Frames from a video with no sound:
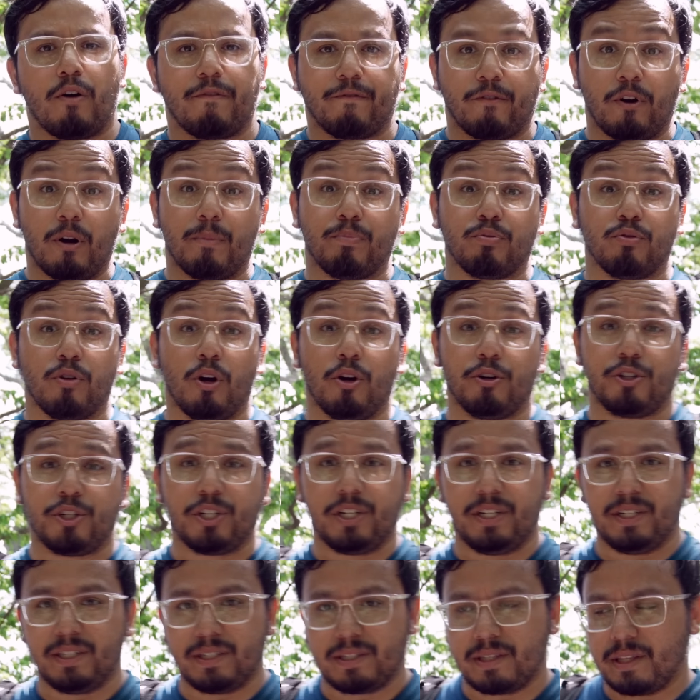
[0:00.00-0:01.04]
for
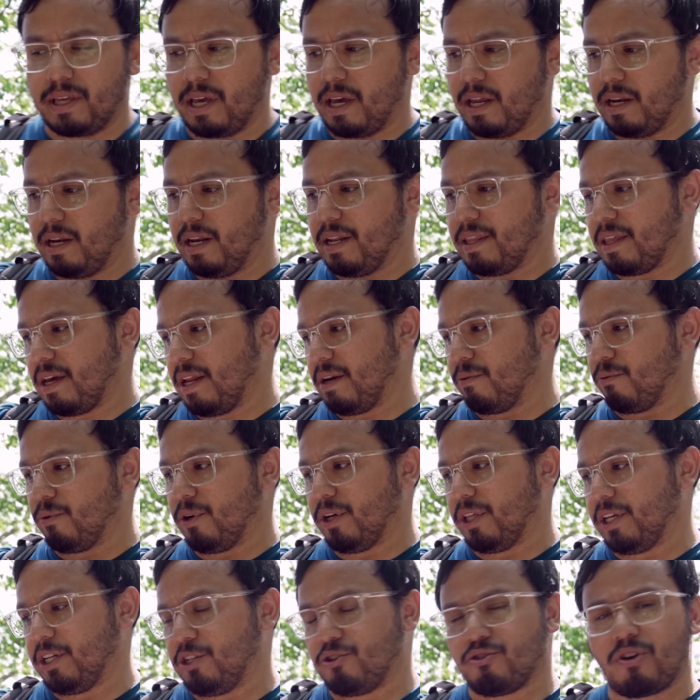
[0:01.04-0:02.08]
approaches than
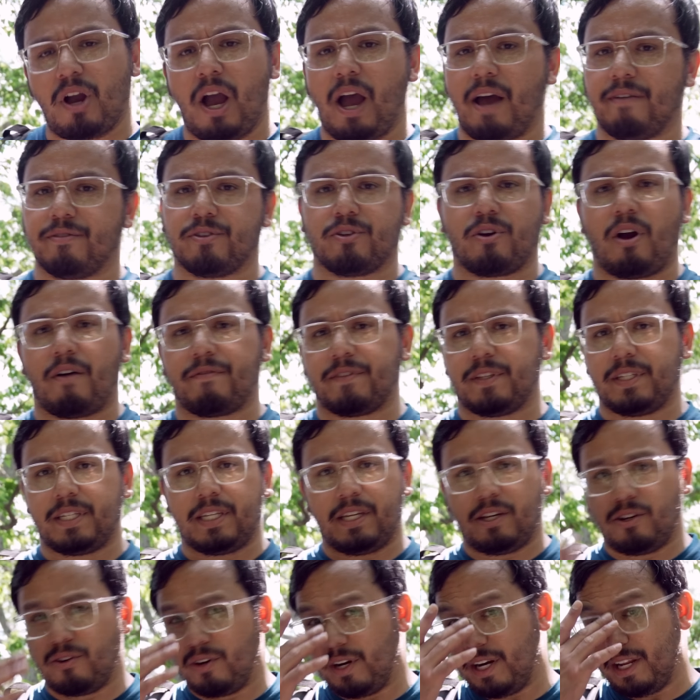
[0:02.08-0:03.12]
really drives or off the
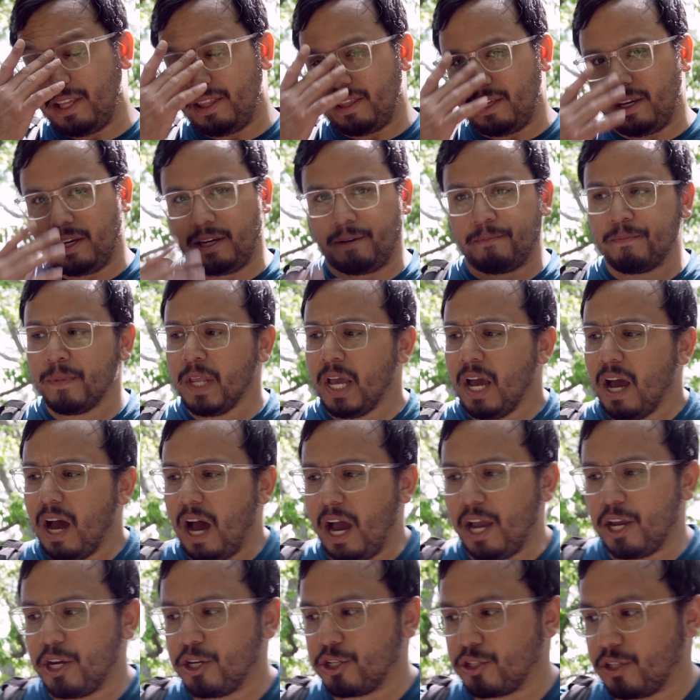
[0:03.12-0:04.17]
tee or anything.
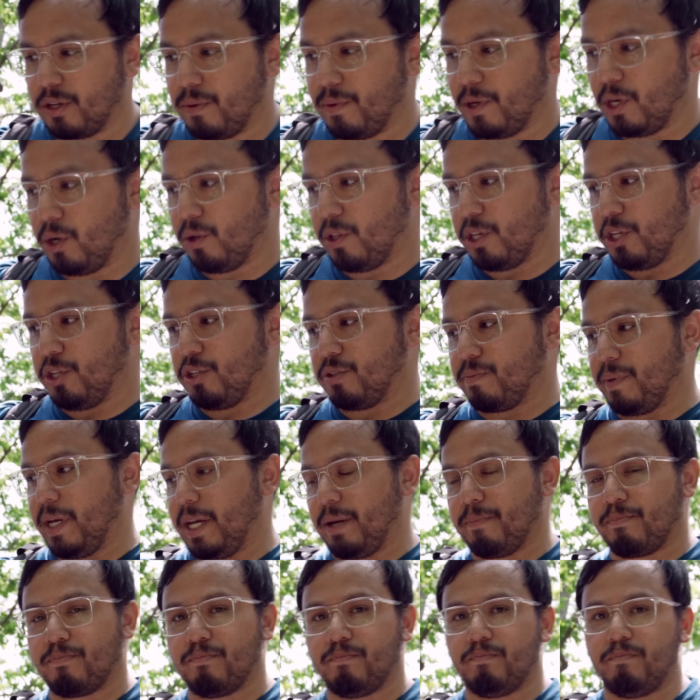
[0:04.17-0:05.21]
I usually would only use
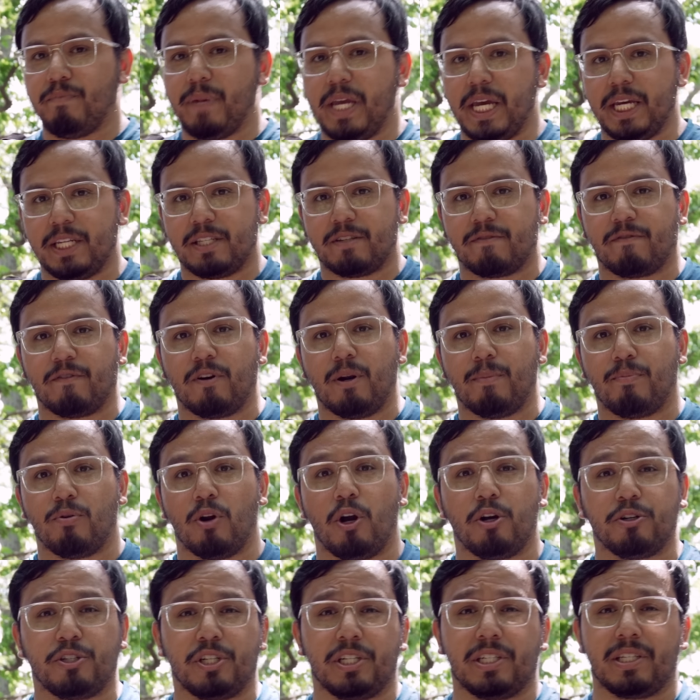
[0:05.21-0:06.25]
my mids for
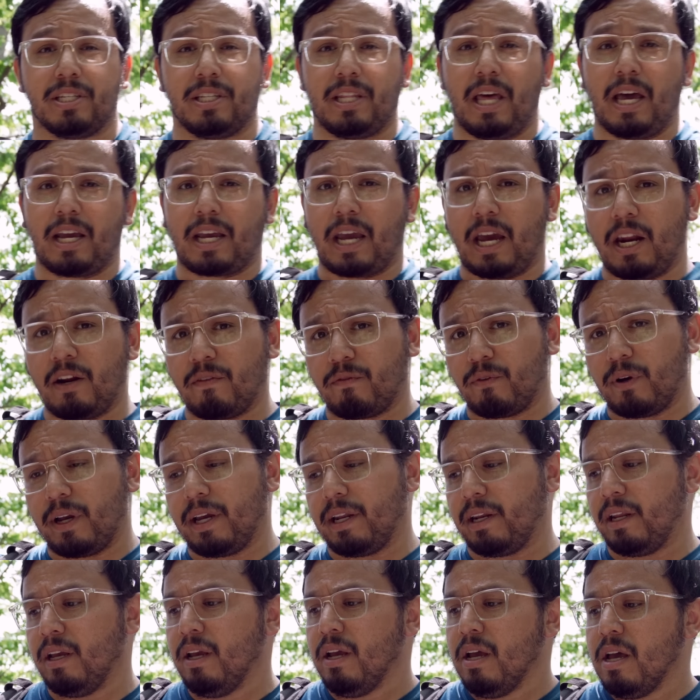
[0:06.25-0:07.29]
approaches in that kind of
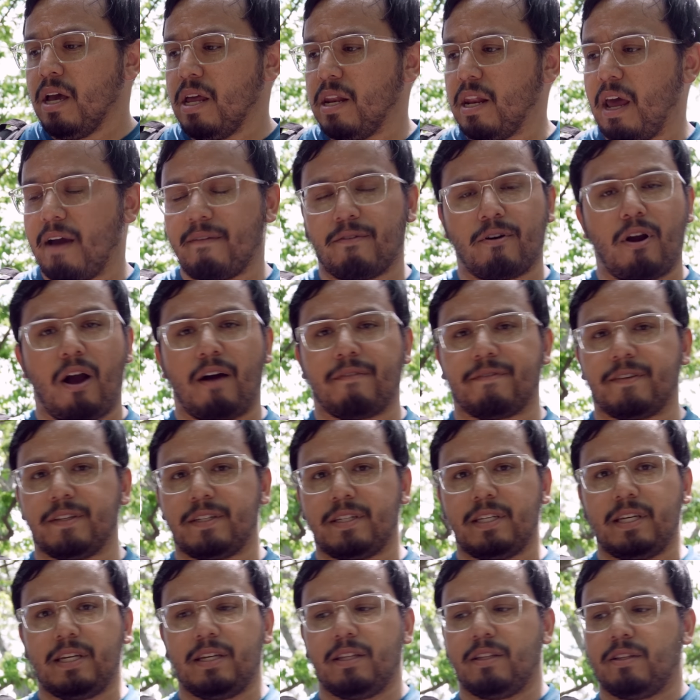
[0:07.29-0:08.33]
wind, never off the
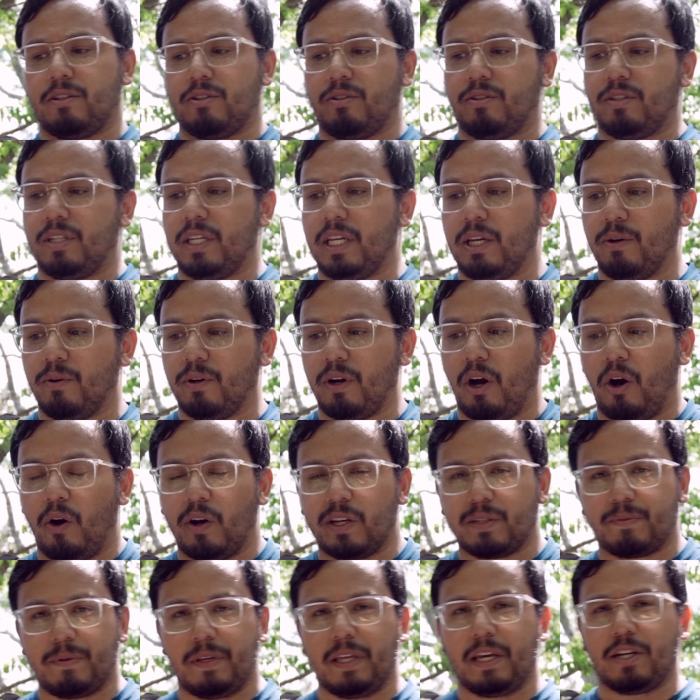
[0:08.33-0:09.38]
tee. The tee would
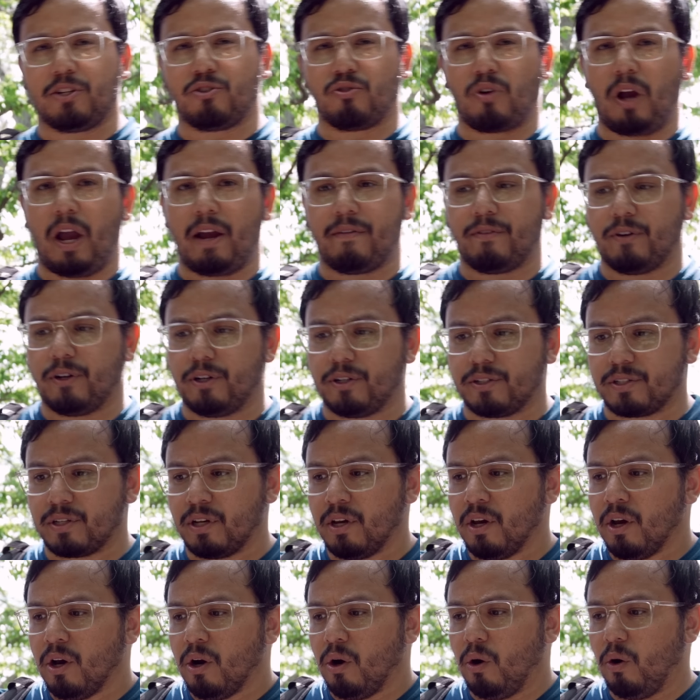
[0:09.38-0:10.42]
always be like drivers
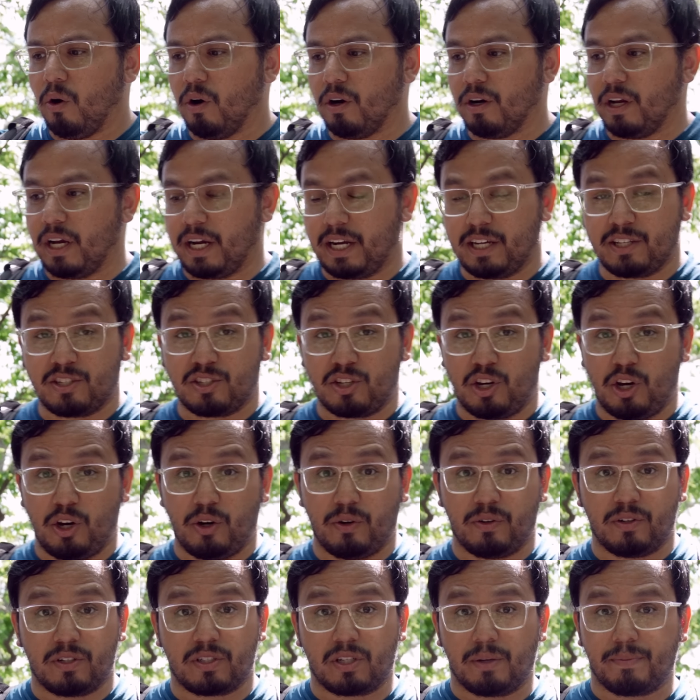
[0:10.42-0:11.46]
or like a
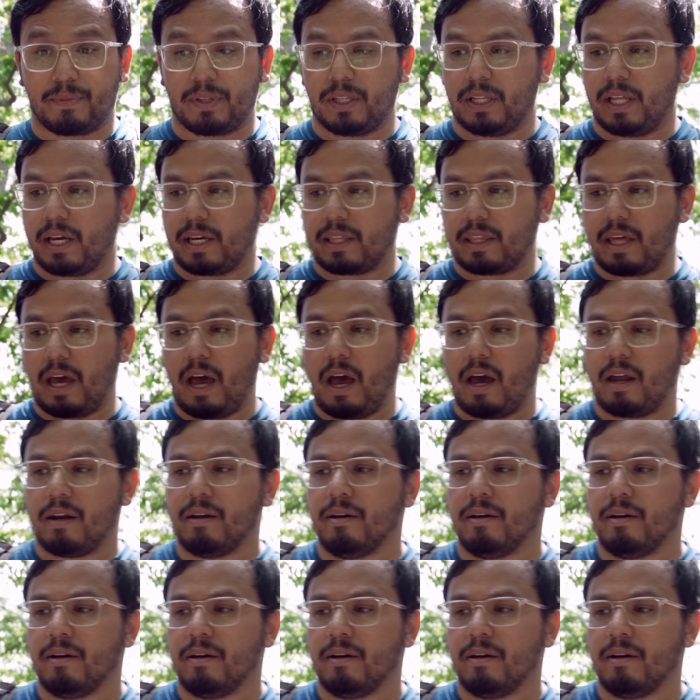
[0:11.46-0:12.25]
Zone, something like that.